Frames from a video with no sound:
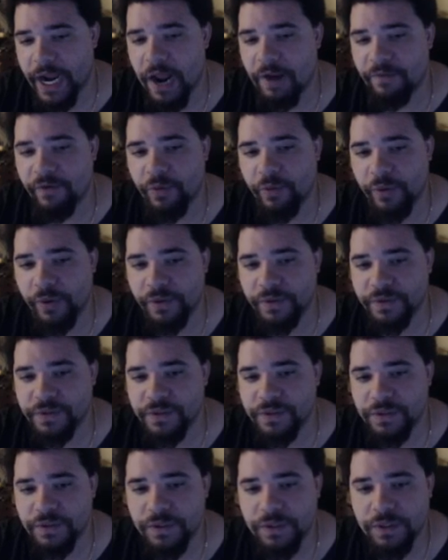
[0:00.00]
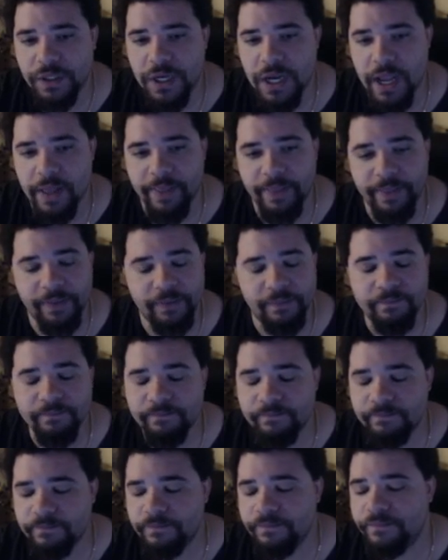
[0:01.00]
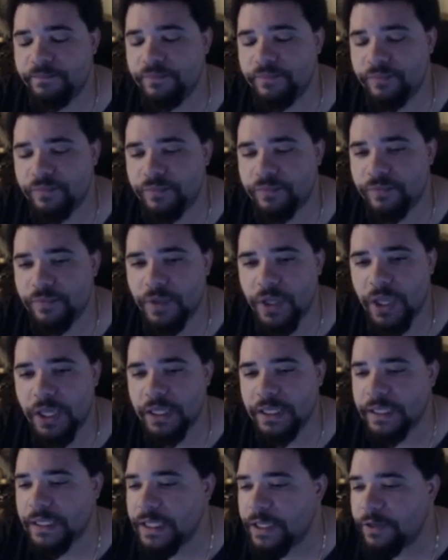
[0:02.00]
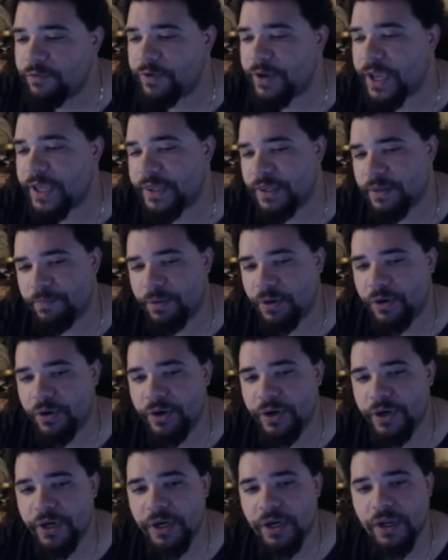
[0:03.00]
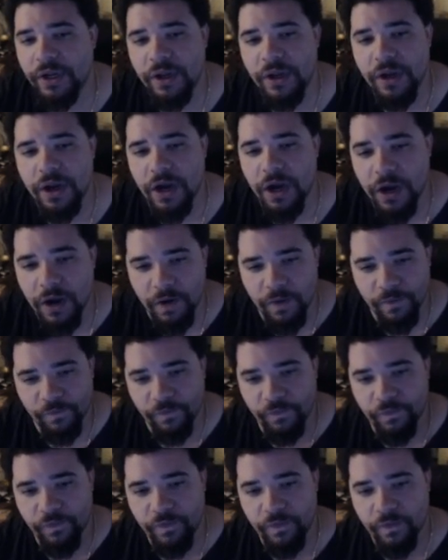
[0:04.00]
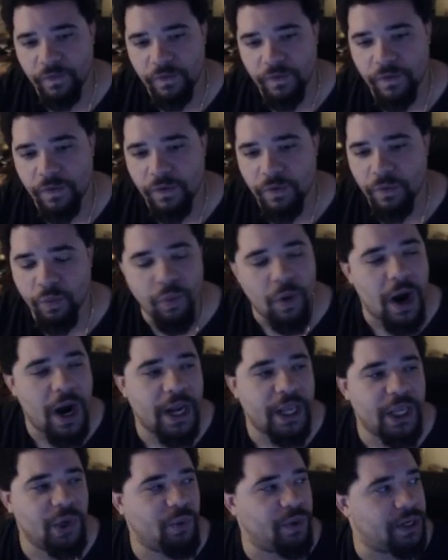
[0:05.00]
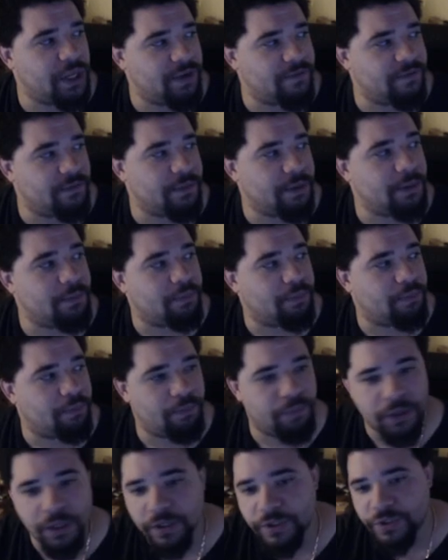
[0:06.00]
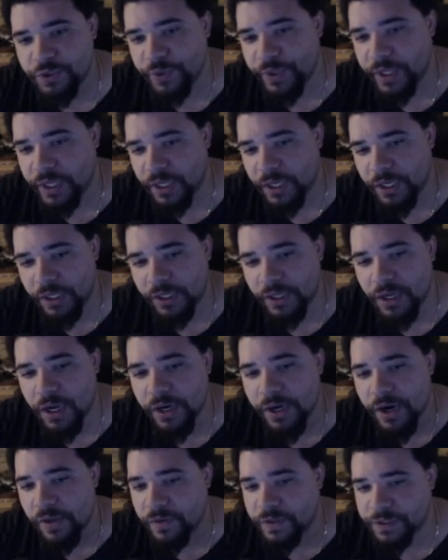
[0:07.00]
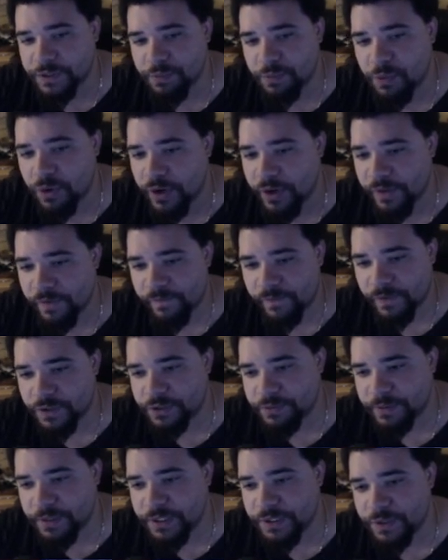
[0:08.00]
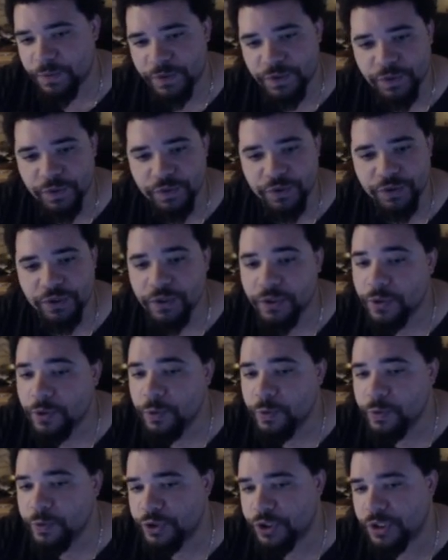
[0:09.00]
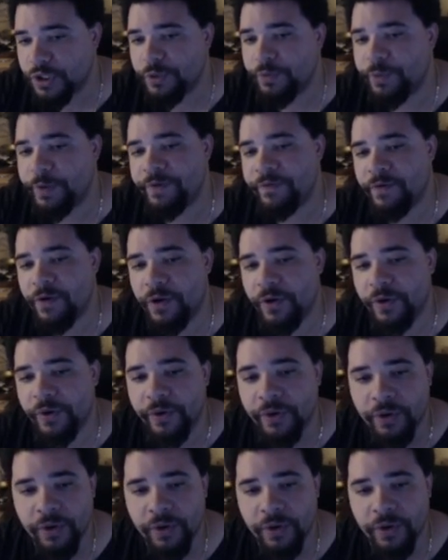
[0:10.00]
afterwards and alleviate the burden of why you would even be plug suiting in another support in the first place, which is usually refund.